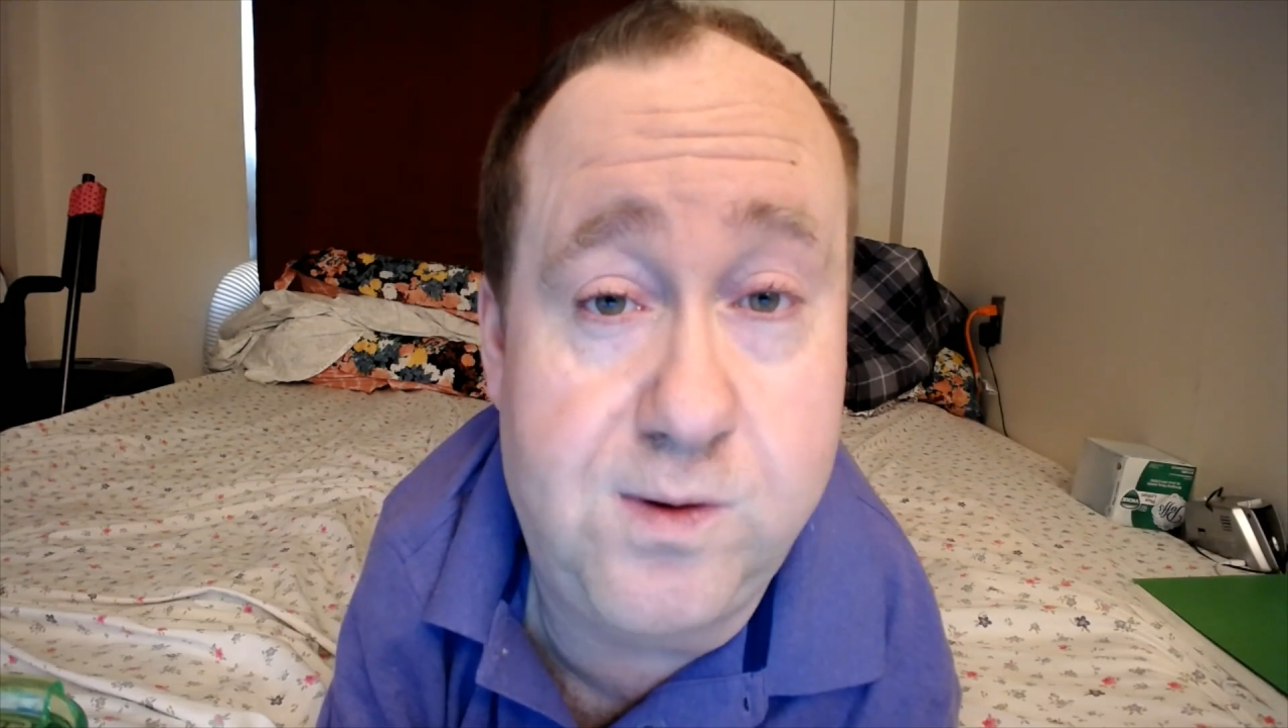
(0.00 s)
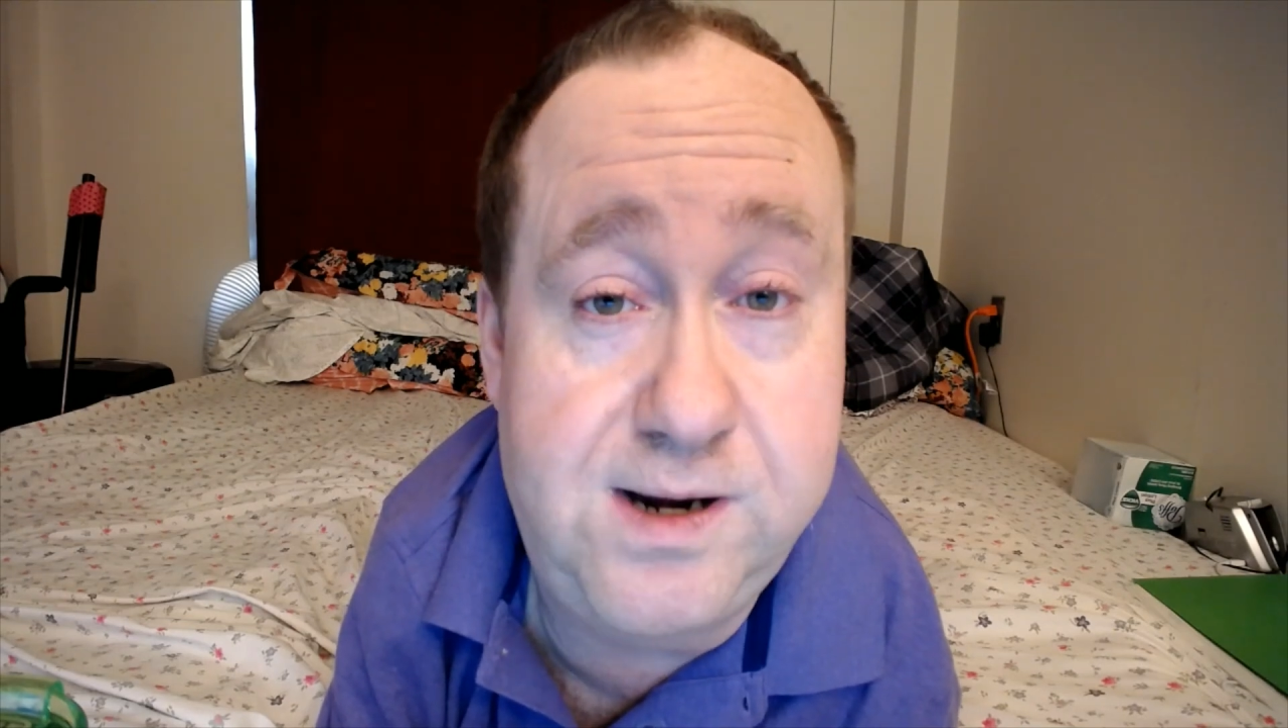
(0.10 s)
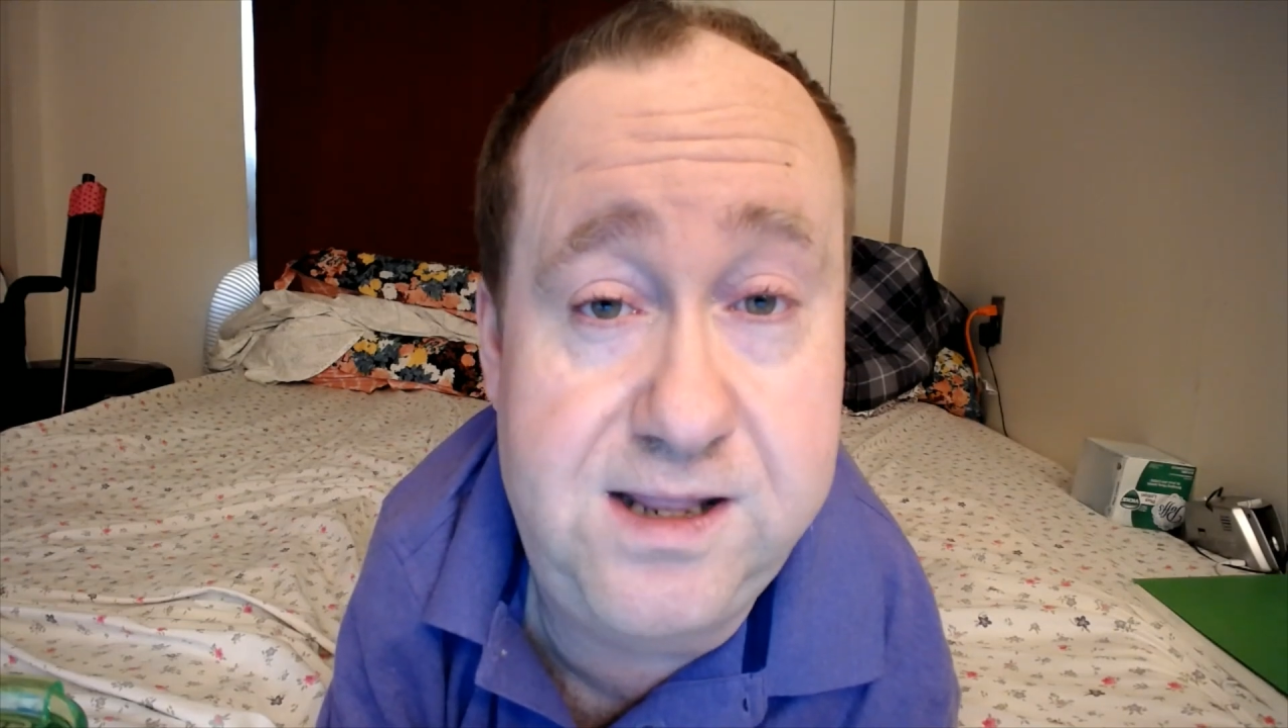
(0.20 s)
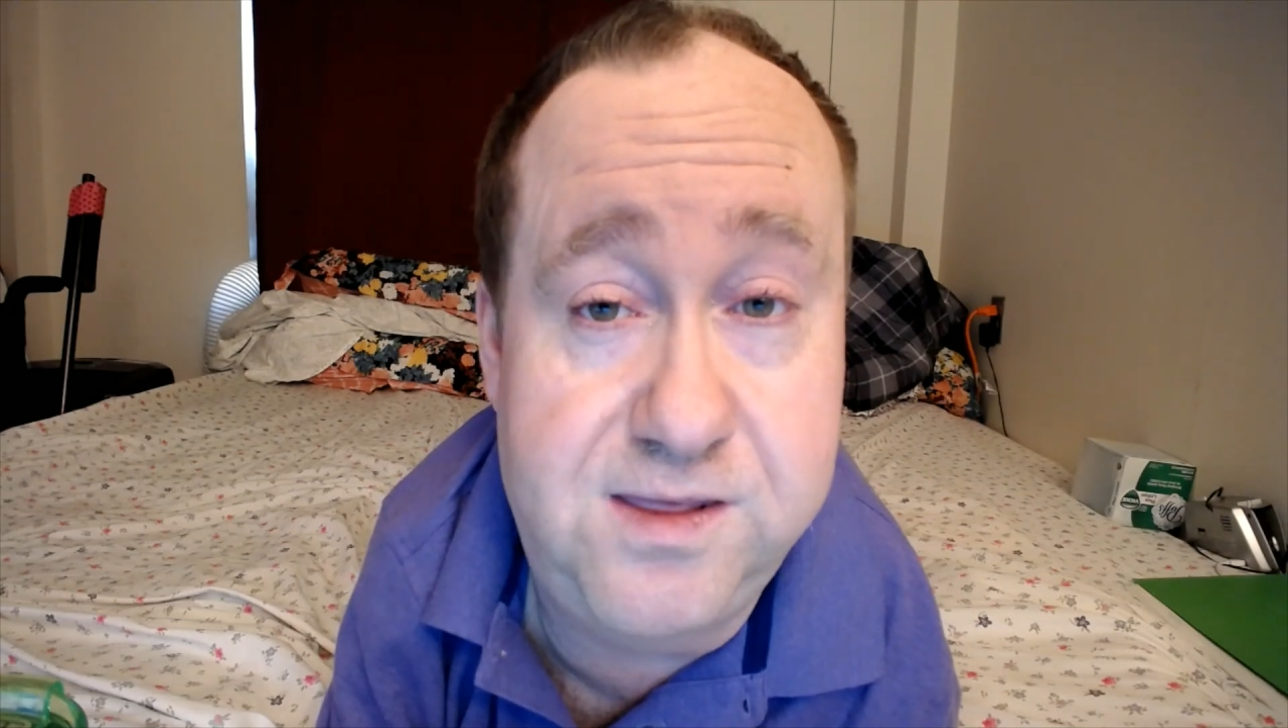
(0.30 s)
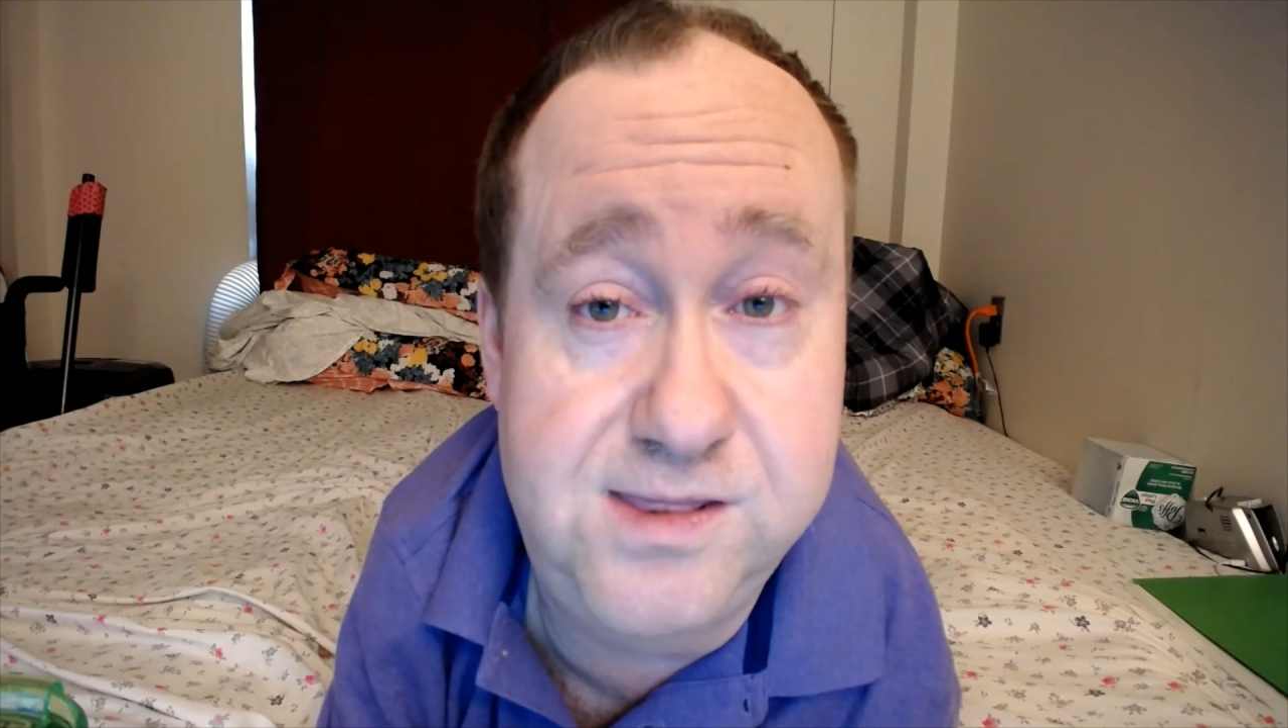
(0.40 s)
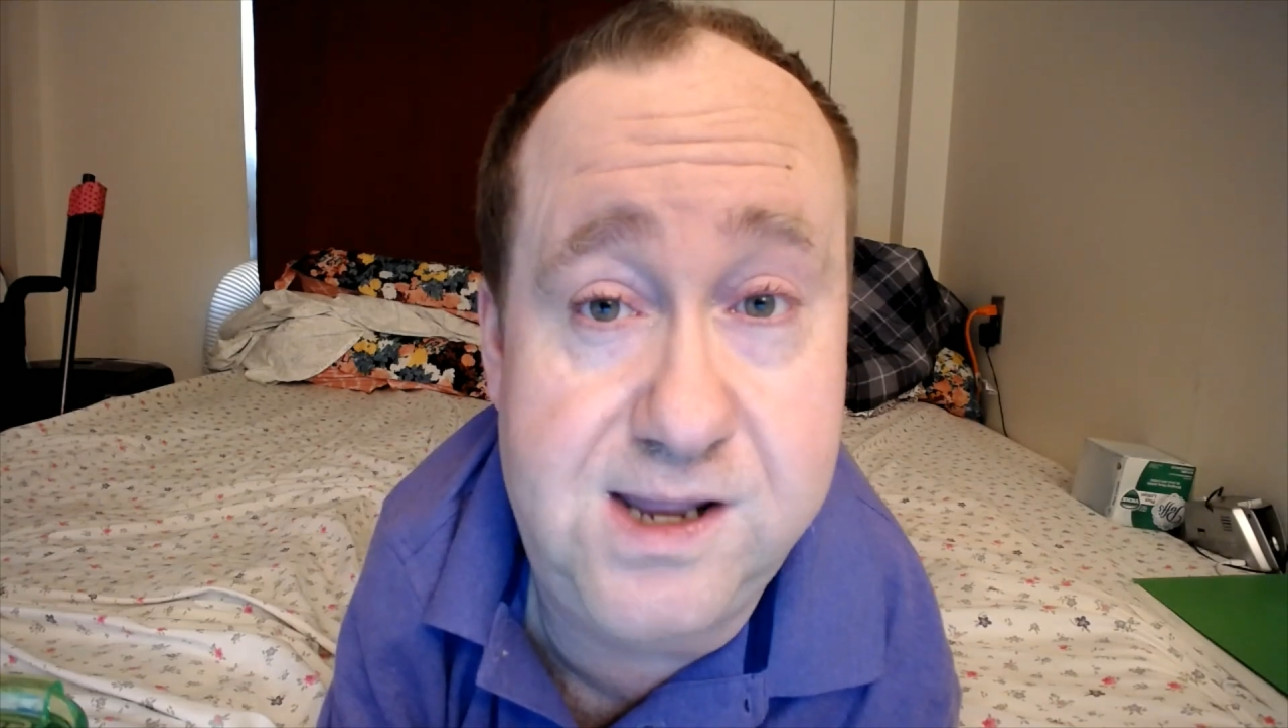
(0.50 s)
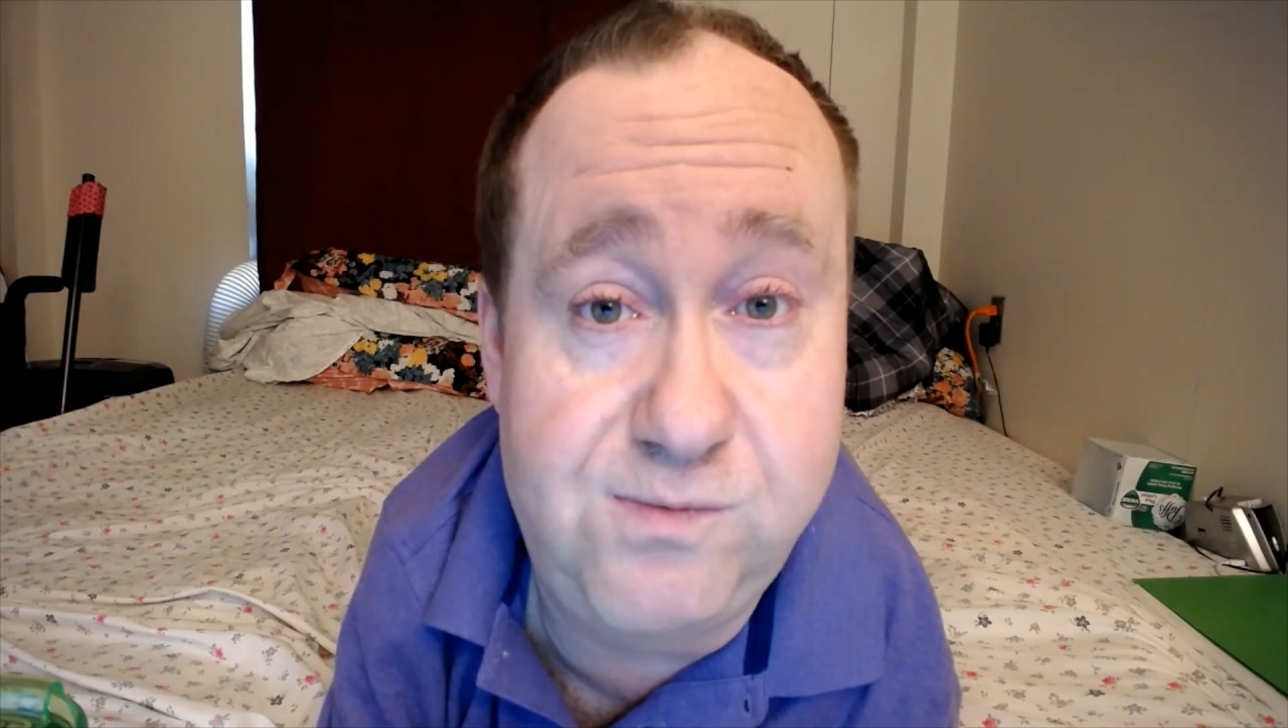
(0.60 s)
anything that